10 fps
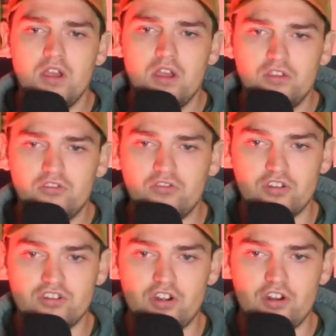
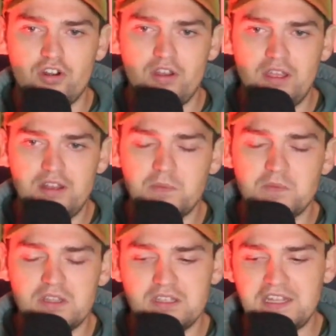structure in terms of
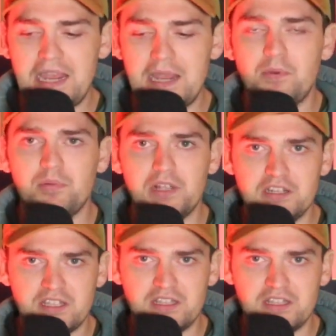the type of players that they